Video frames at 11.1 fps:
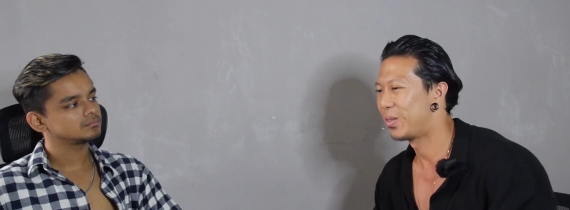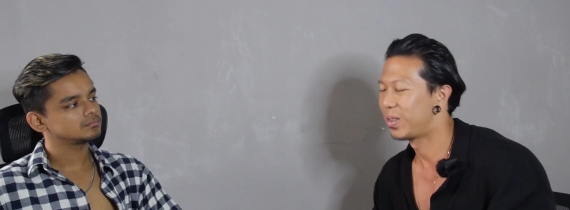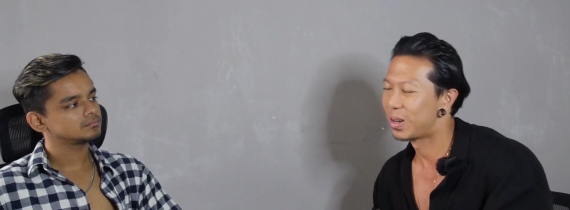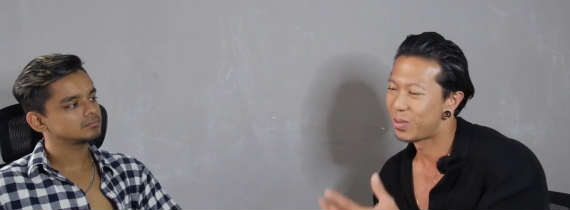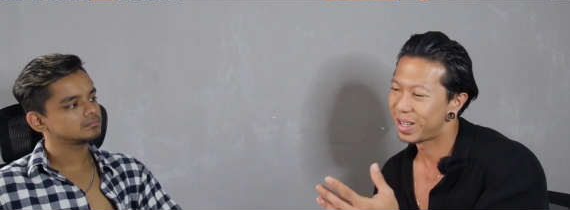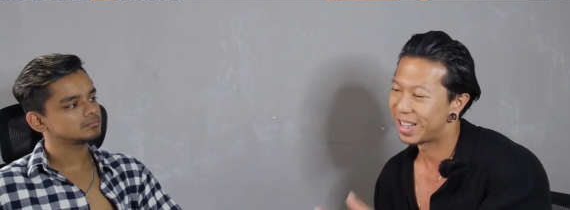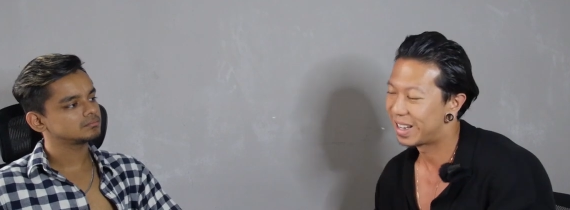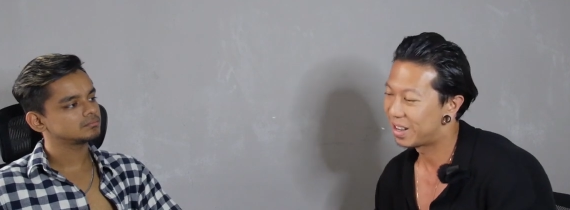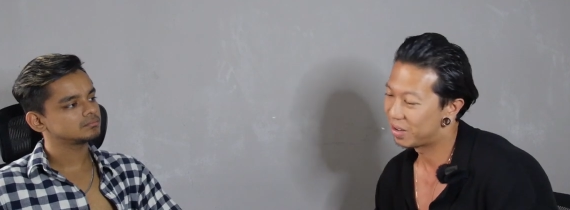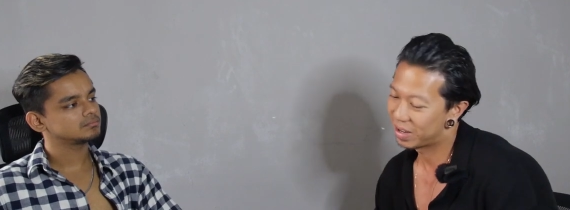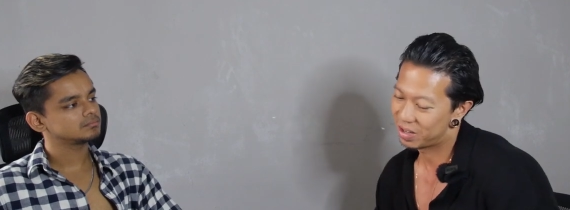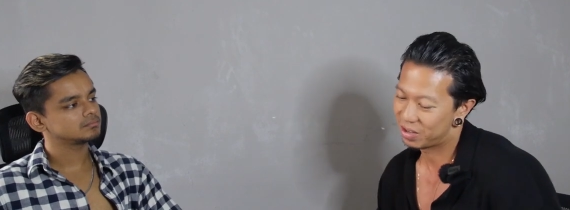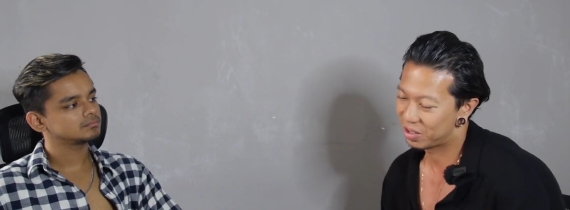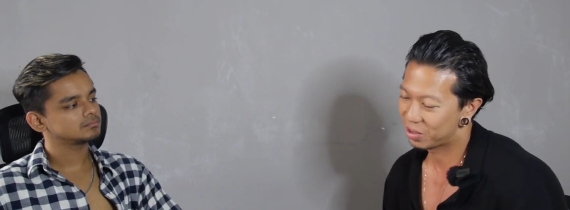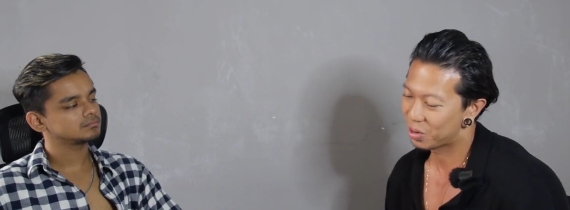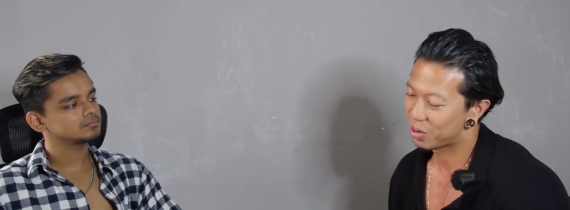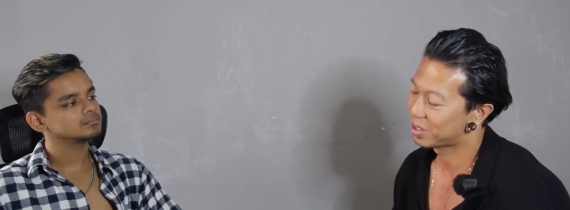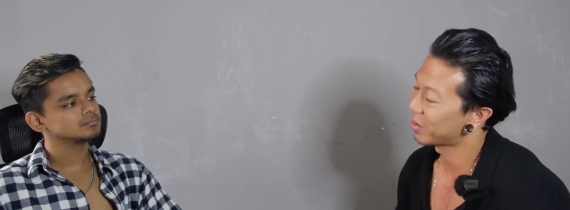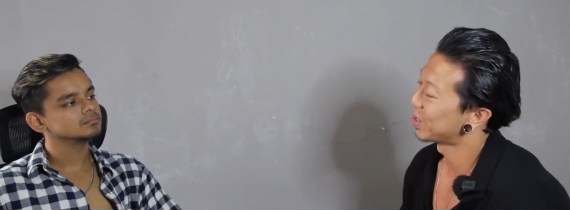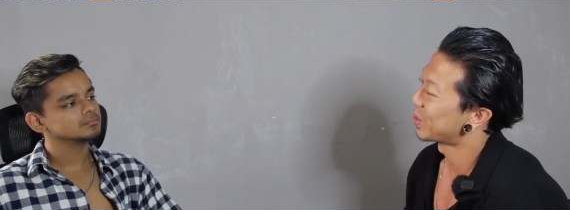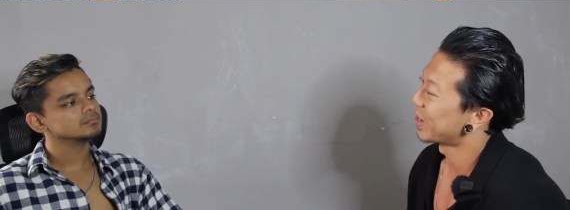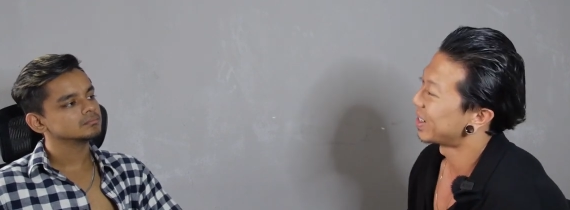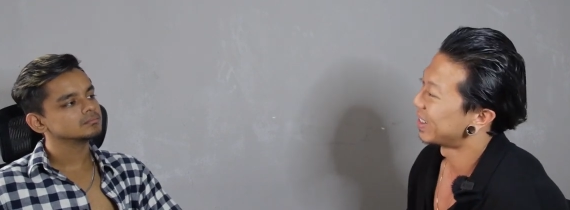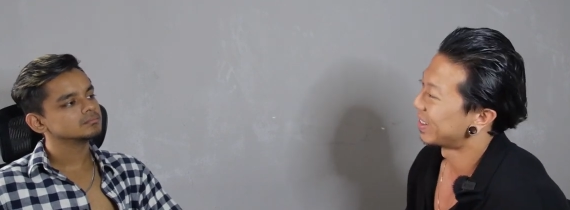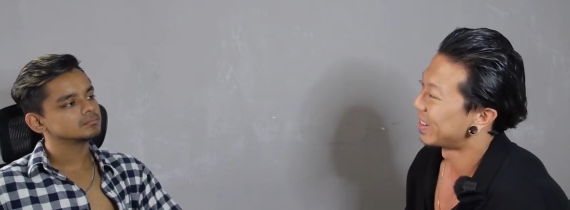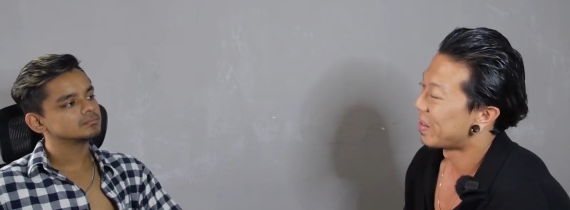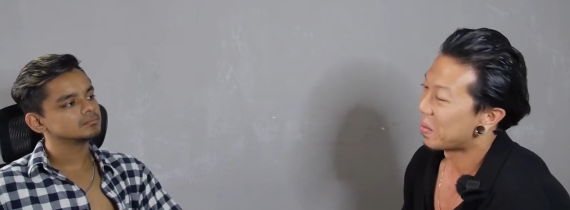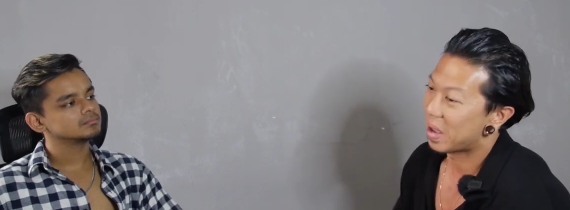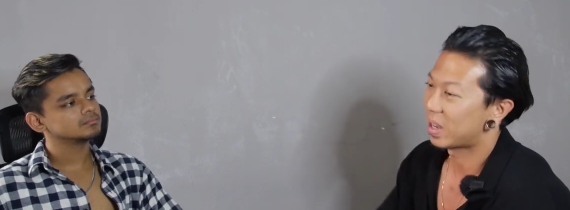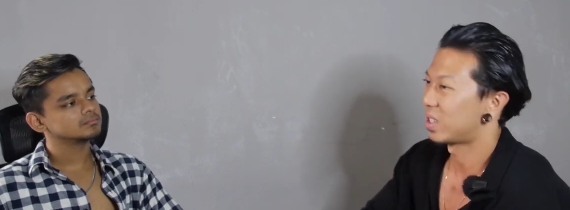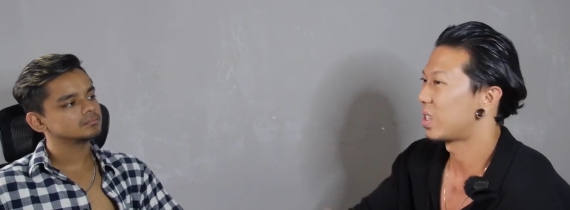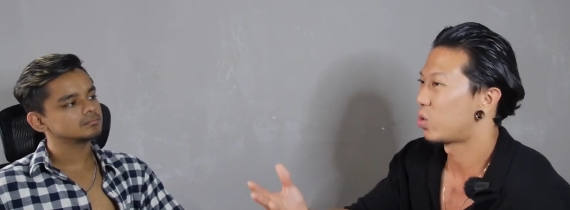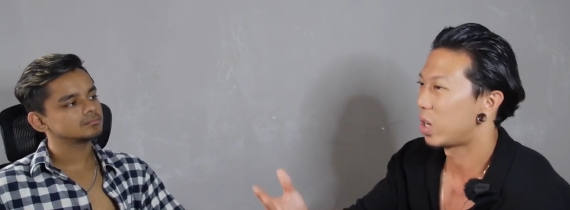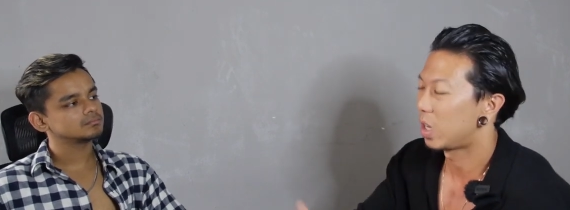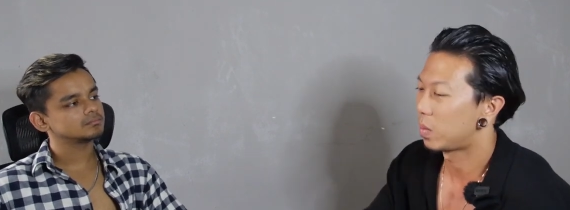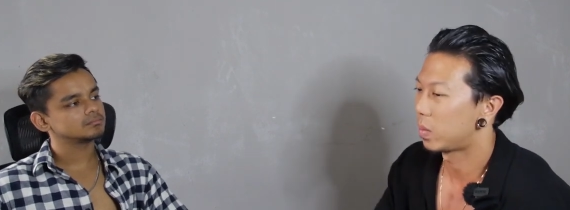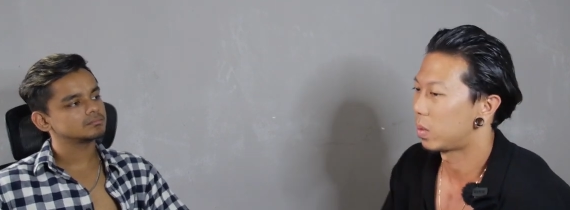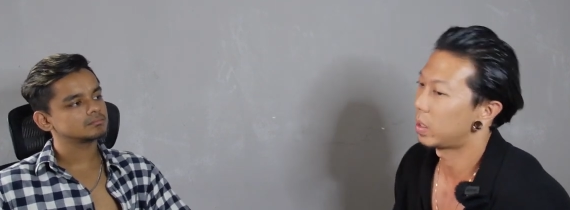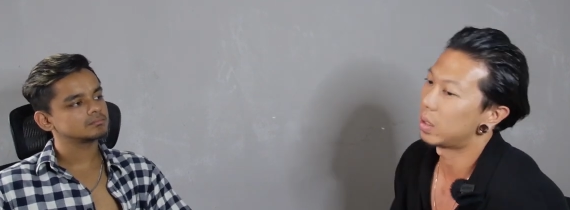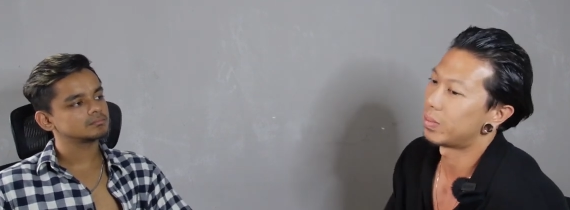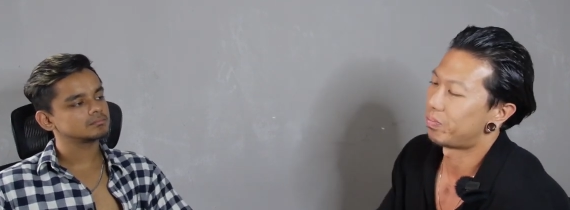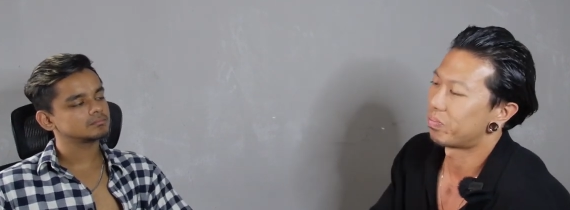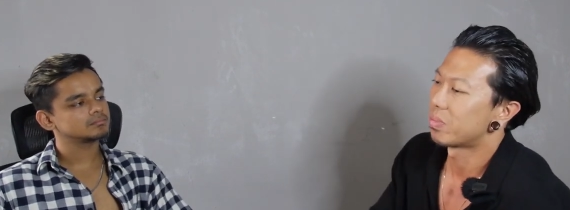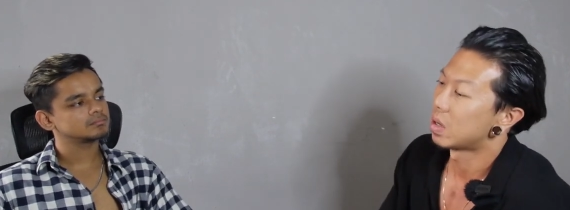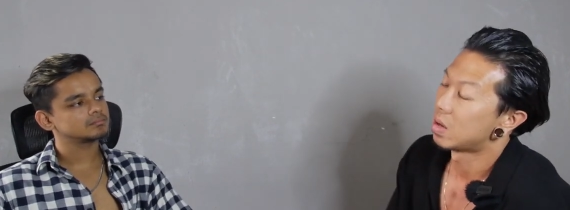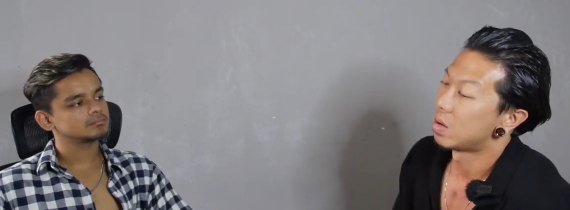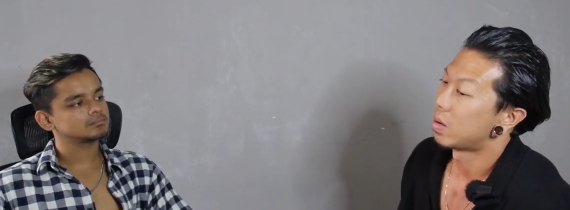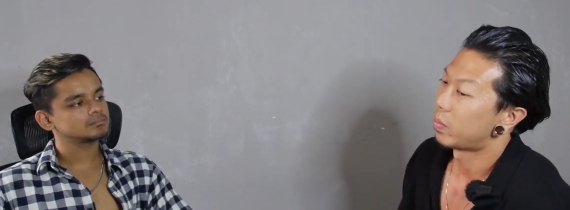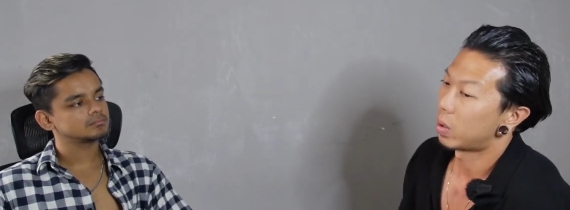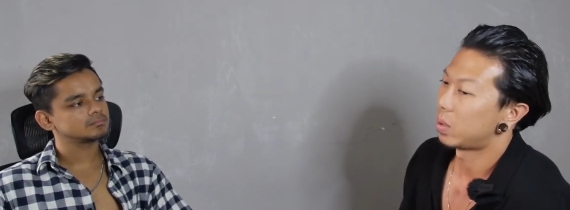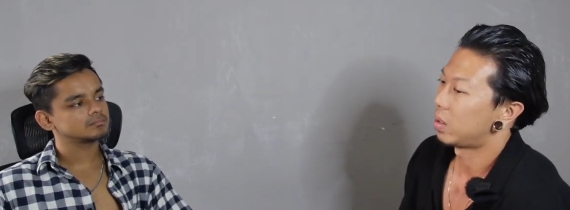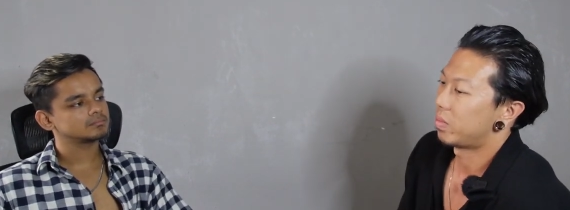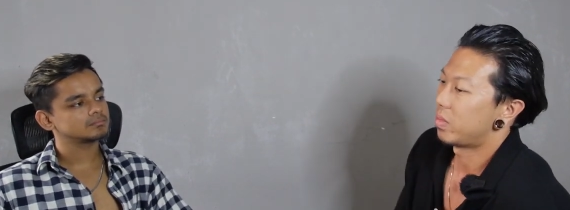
Speaker 1: over the weekend, then you can just call yourself a trainer. You can start training people. But probably